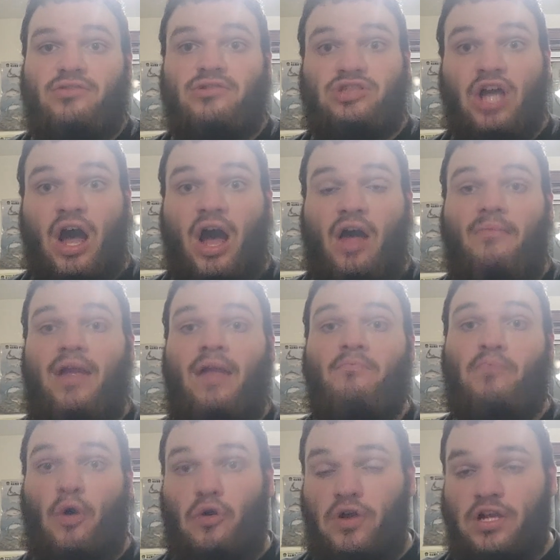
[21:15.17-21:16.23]
Tom, and
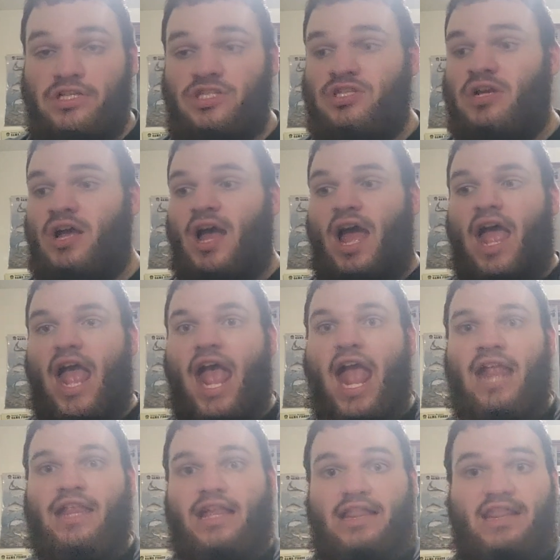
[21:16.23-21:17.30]
Boris,
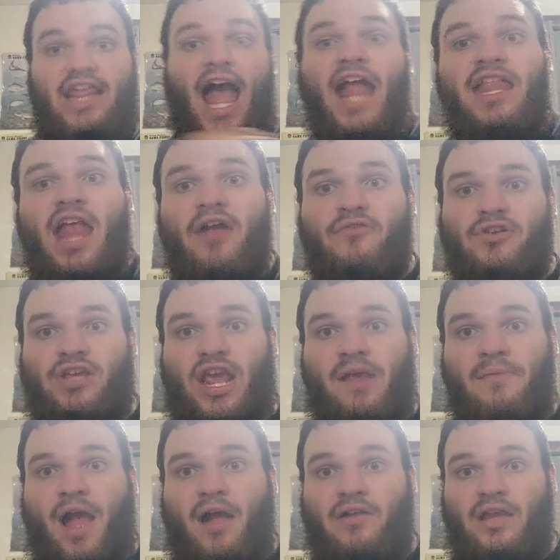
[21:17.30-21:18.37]
and that never came
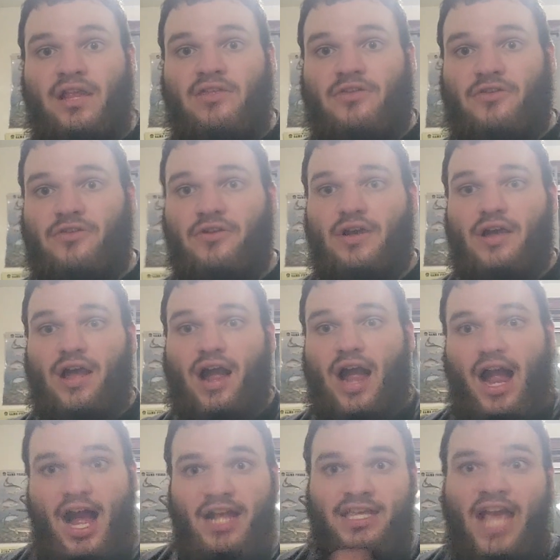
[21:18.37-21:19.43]
out either.
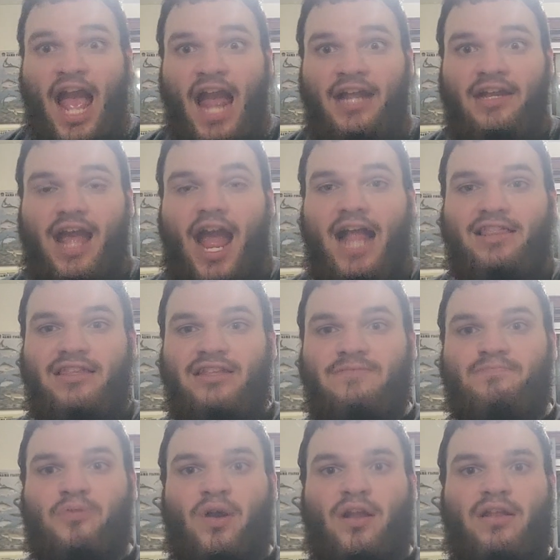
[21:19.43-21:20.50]
Again, at this
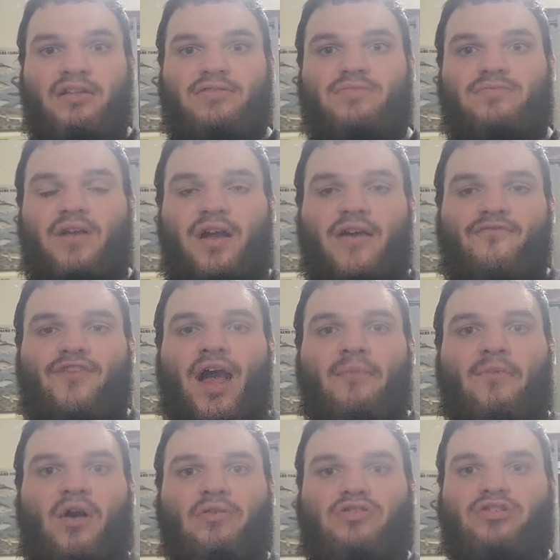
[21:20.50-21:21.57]
point, is Fat
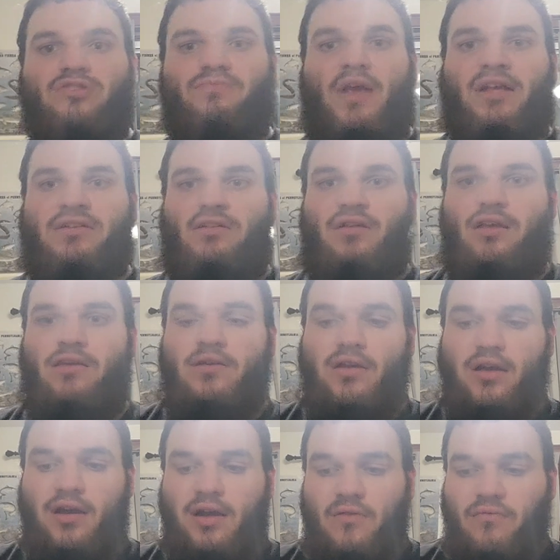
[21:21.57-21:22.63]
Mojo's basically
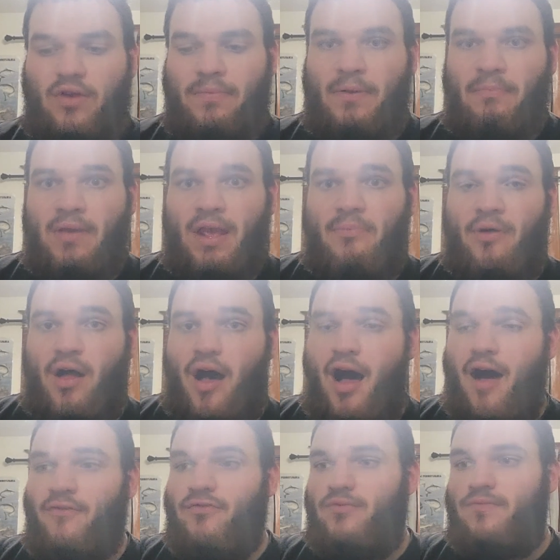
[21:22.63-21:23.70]
ripping people
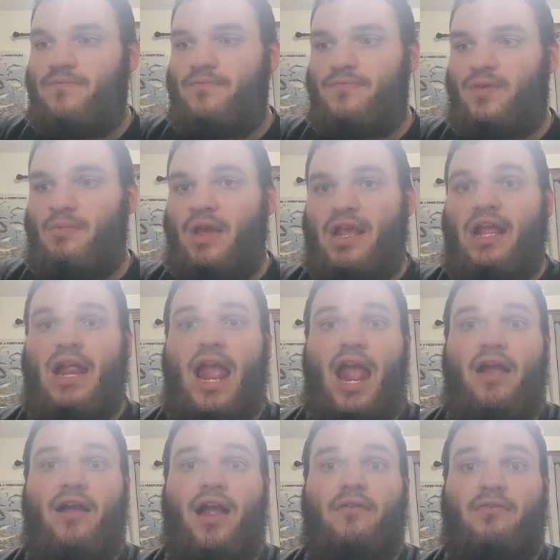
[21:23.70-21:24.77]
off, making
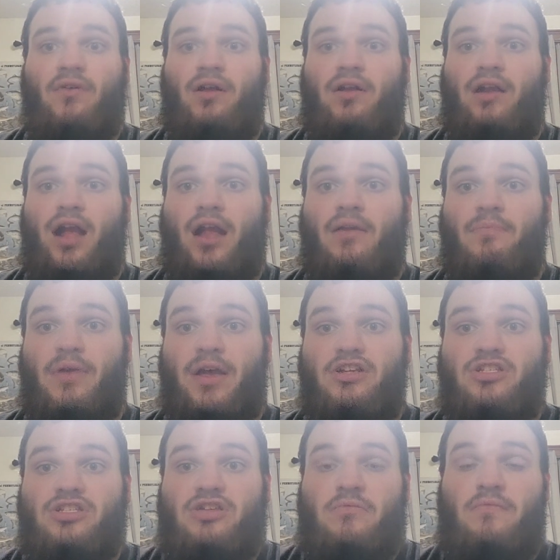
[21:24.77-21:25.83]
everyone kind of
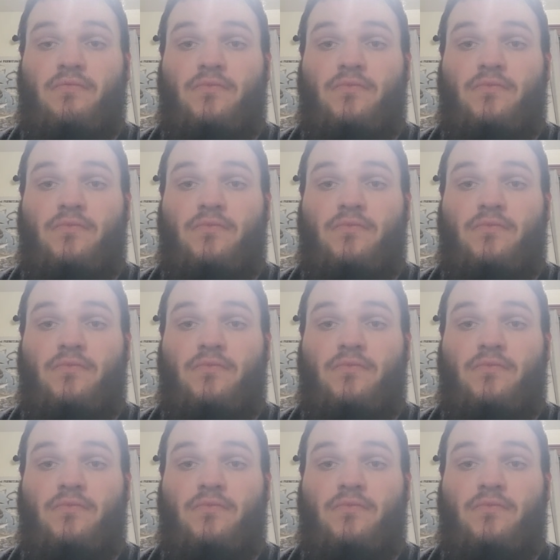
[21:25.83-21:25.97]
pissed.